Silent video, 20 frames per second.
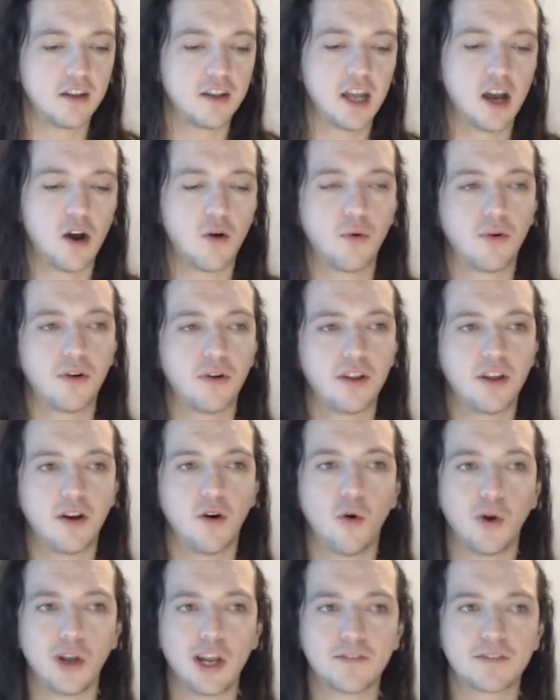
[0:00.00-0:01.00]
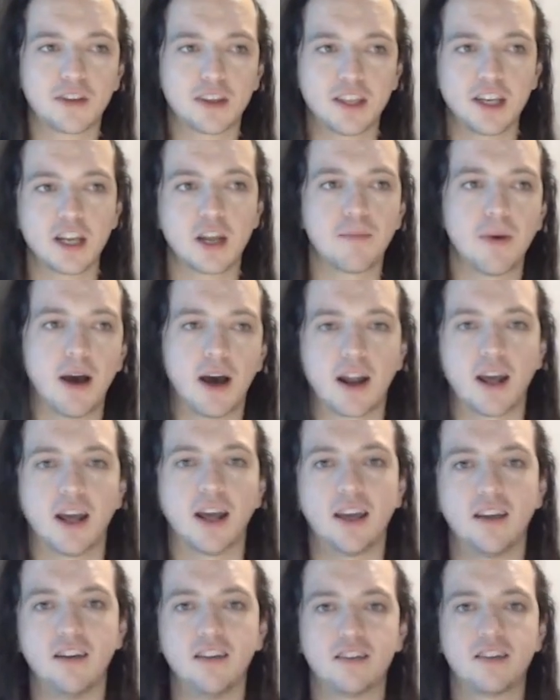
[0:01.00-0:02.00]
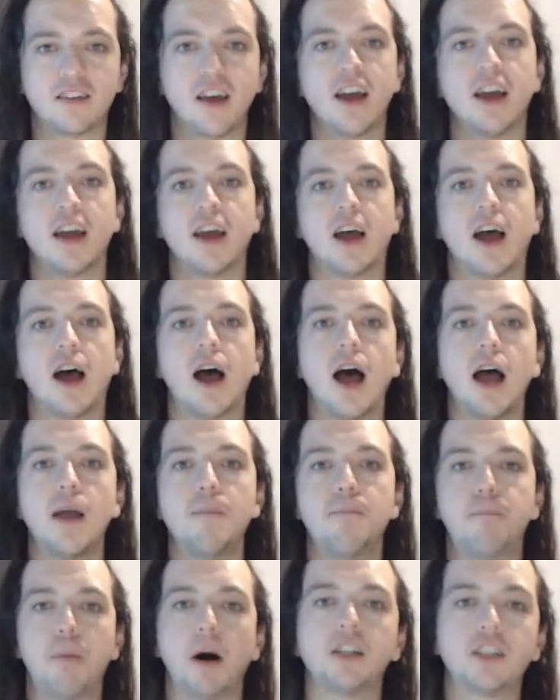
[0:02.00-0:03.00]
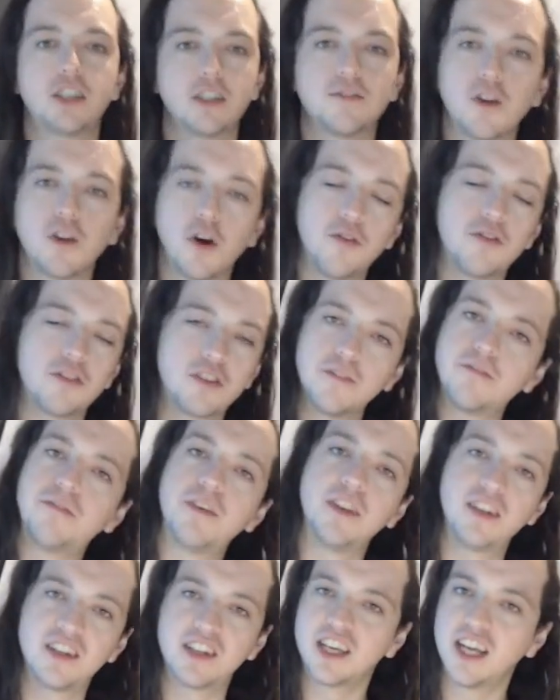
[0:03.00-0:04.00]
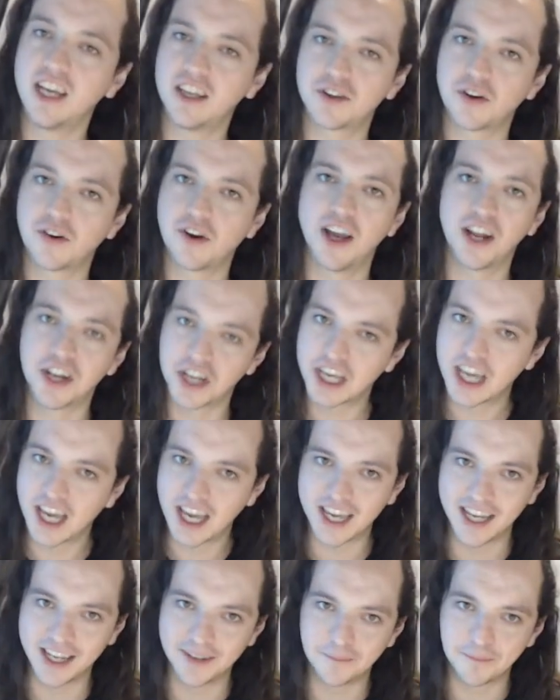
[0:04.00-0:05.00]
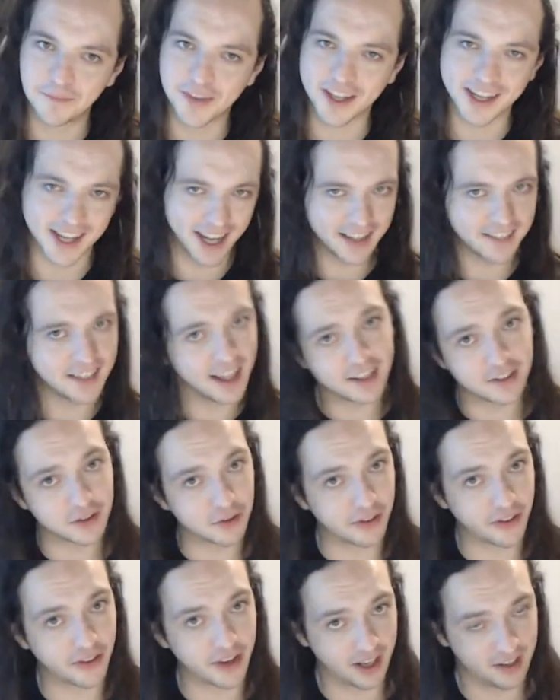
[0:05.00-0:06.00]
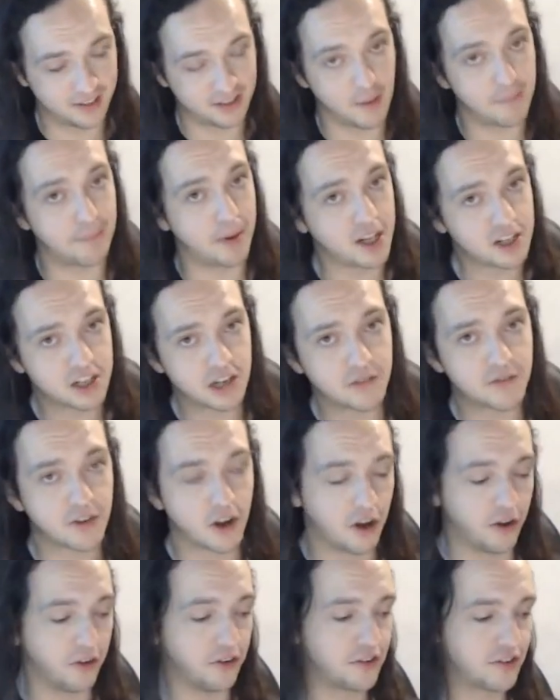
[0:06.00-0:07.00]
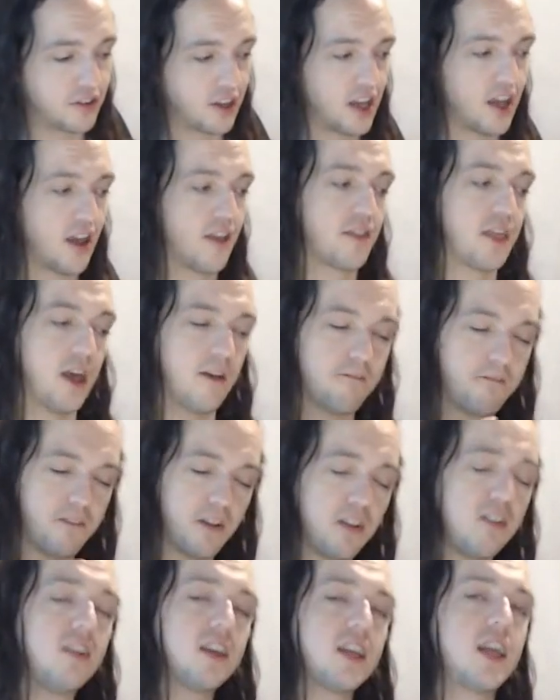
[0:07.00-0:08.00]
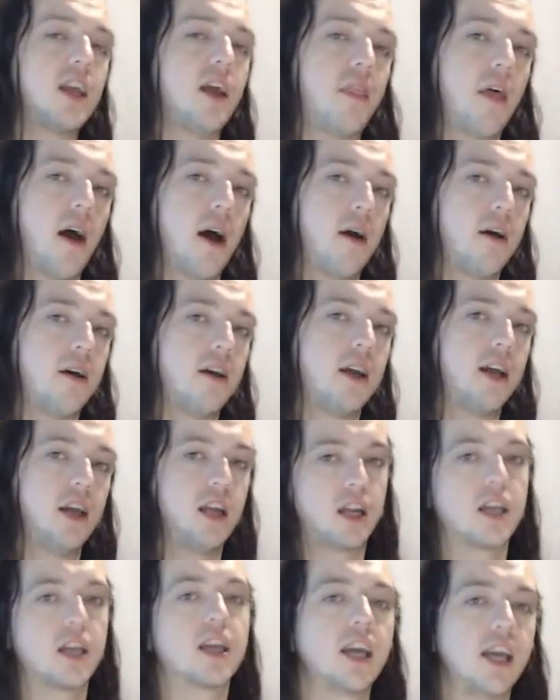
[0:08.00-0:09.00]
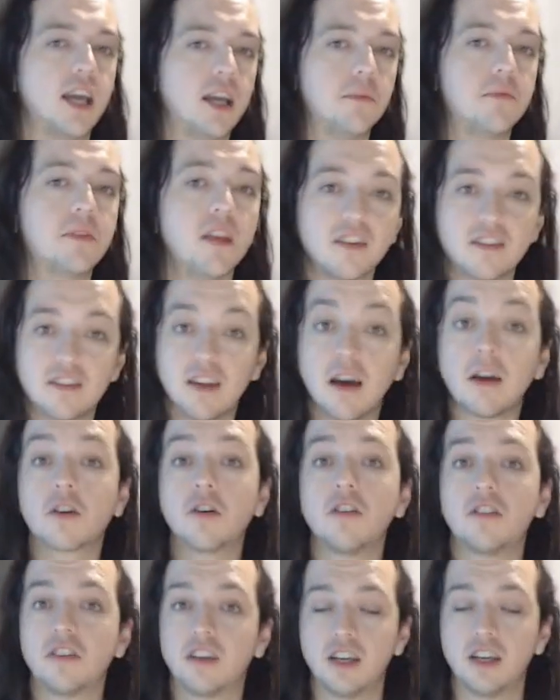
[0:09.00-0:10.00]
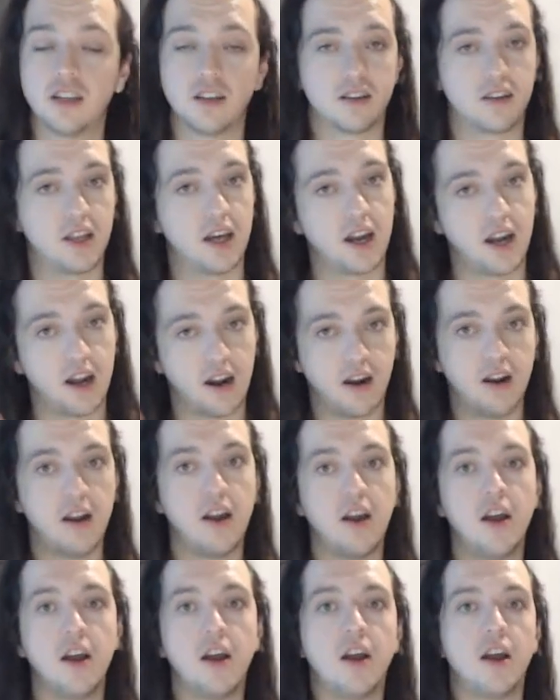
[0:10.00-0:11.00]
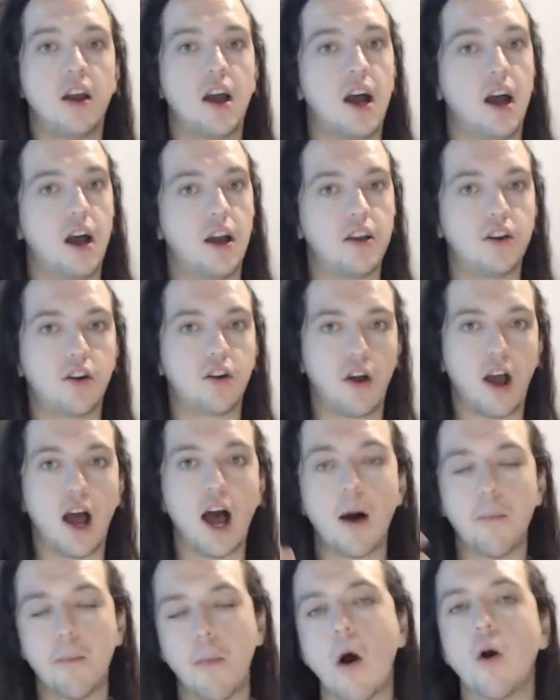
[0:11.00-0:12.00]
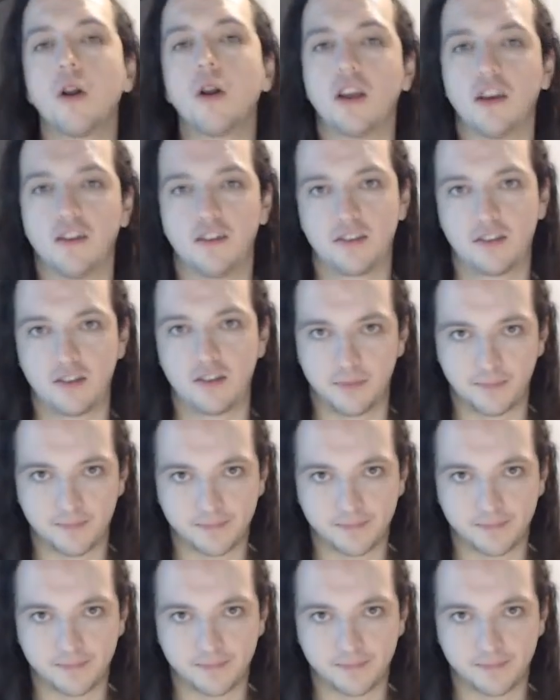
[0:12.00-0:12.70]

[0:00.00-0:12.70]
Now, all you have to think about it is a bunch of notes that fit together in a key, okay? That's all it is. A bunch of notes that fit together in a key, that sound good together, that are, harmonious,